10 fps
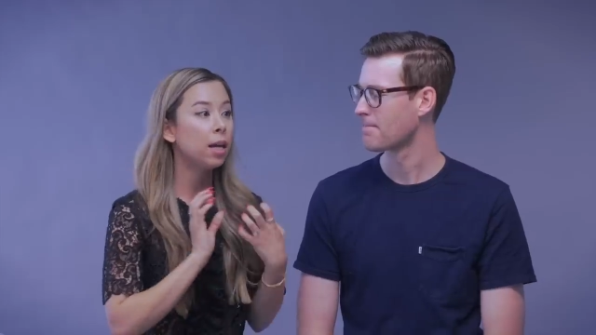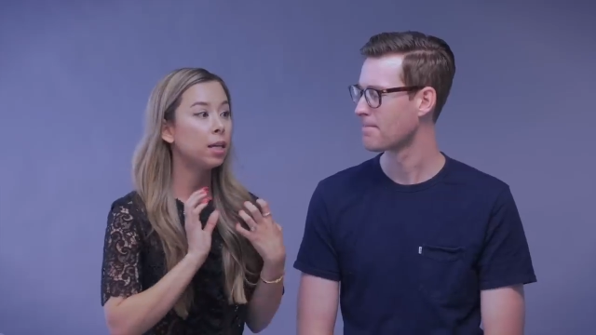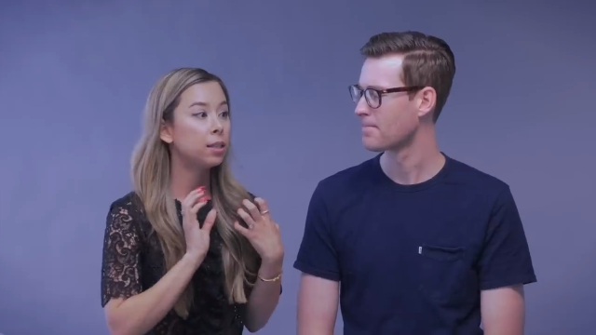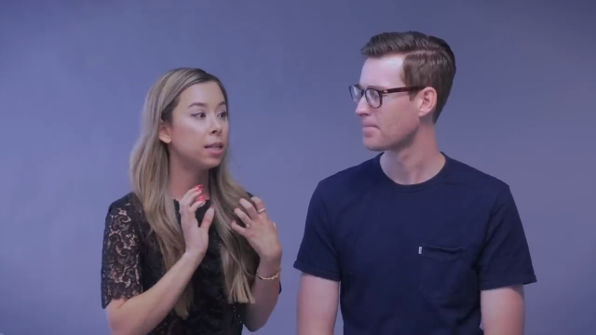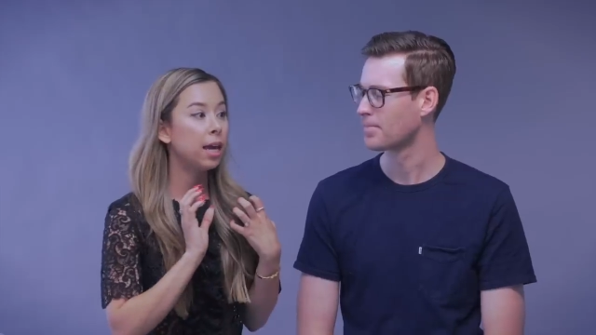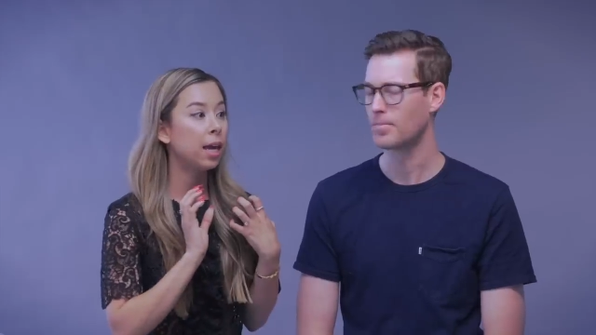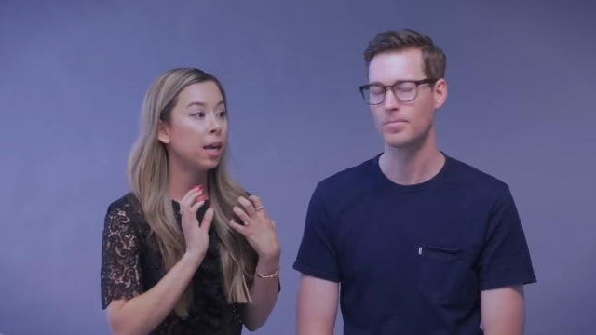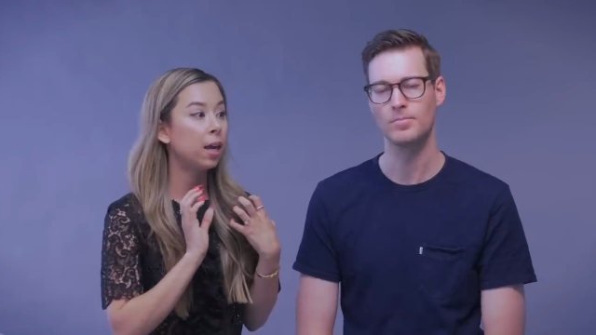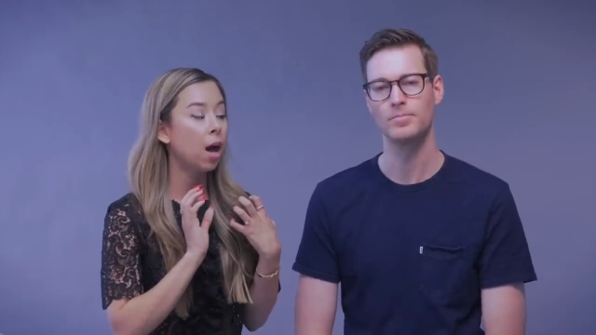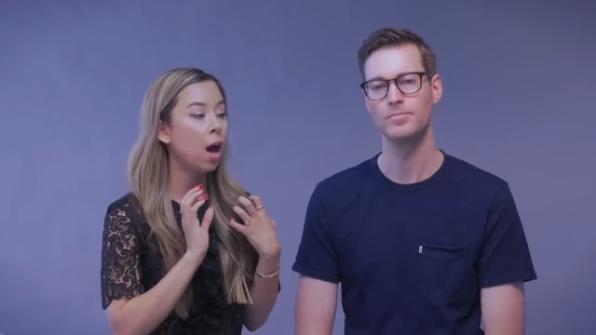Speaker 1: it's
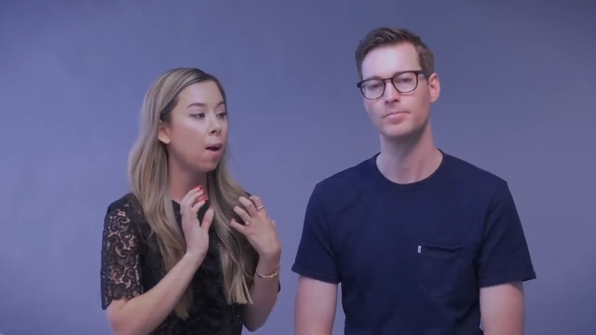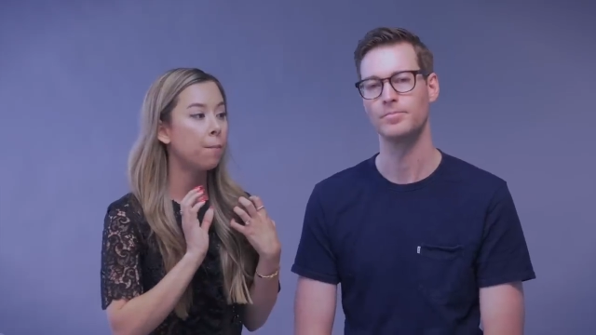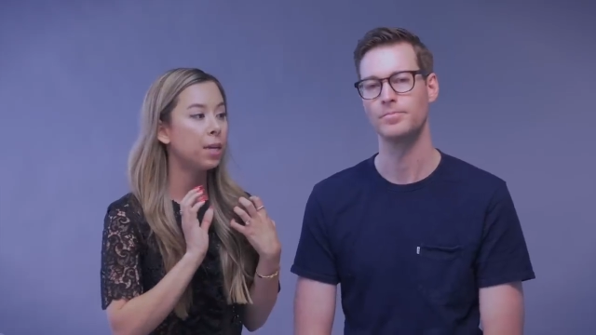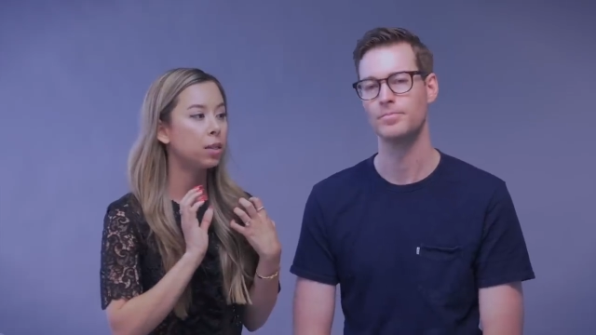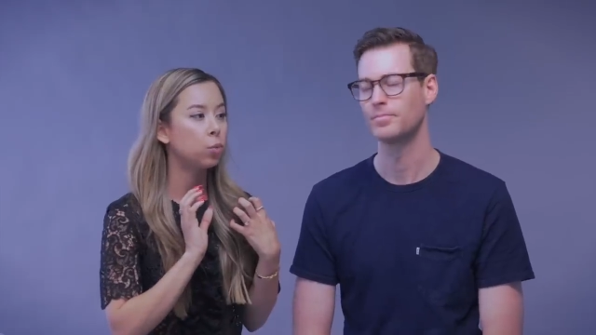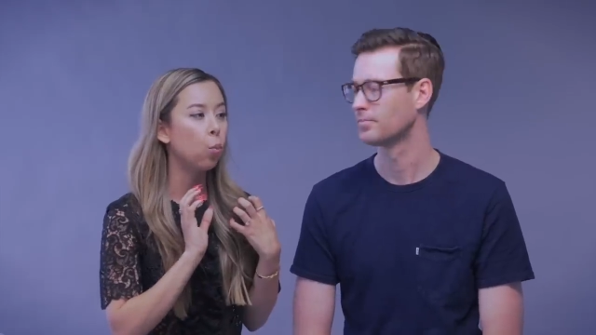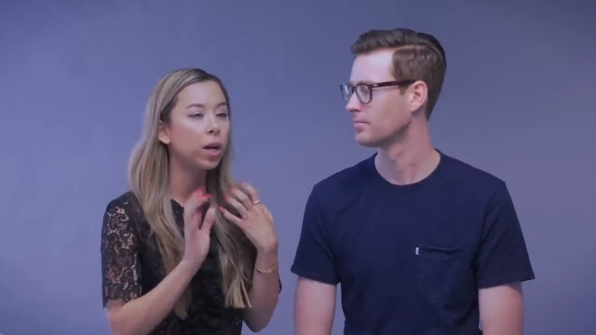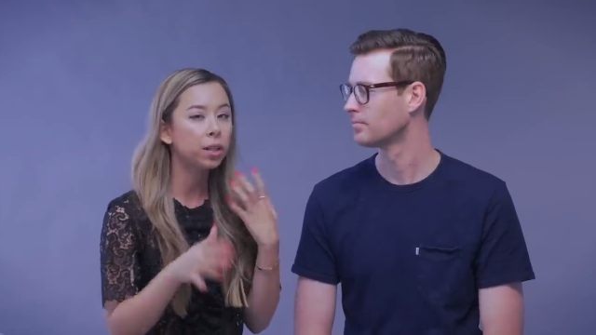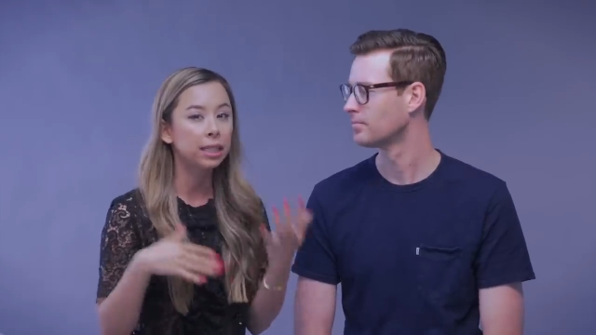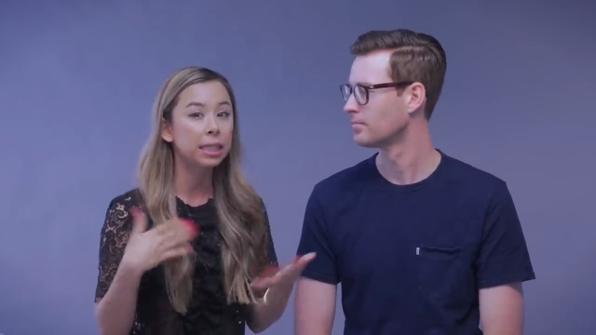a um, it's
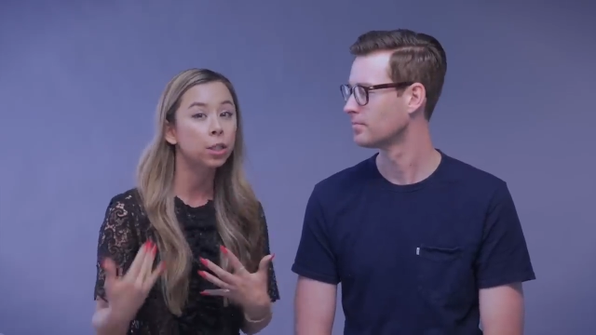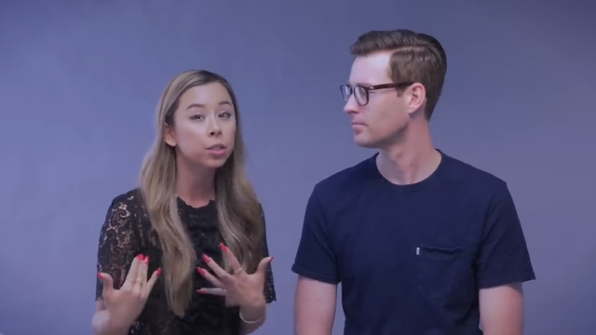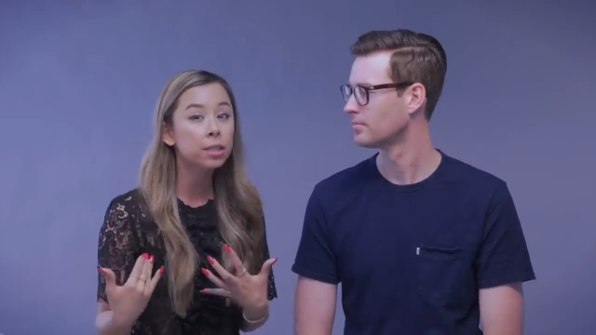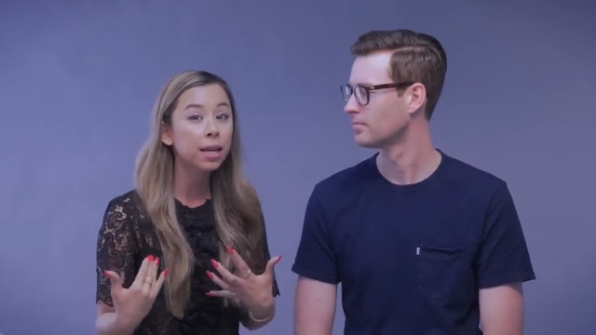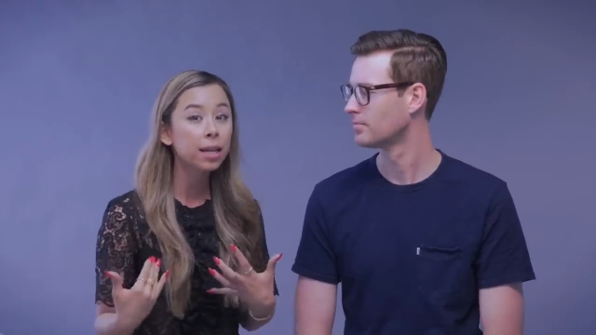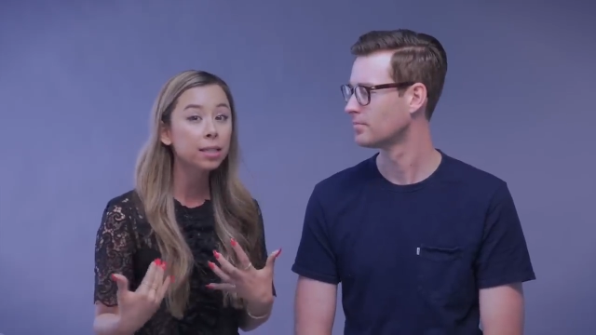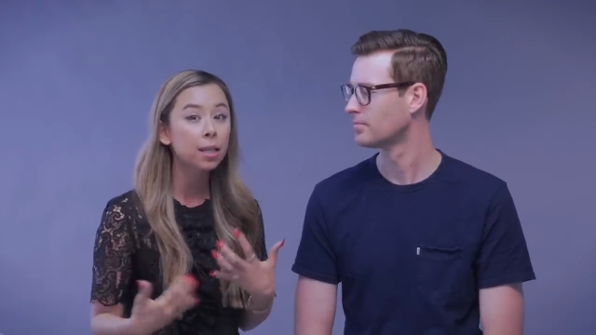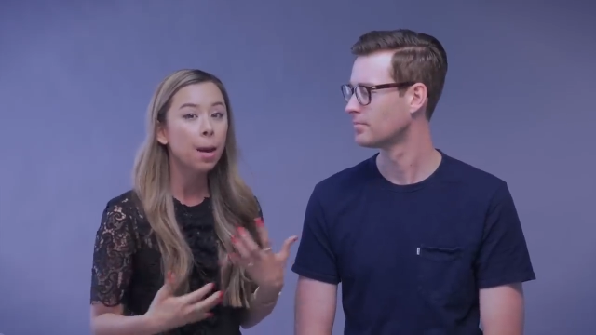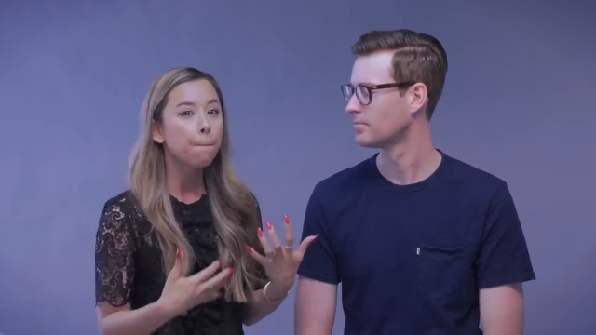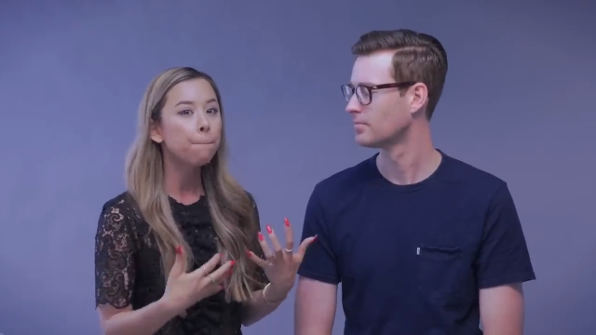one of the cleaner designs.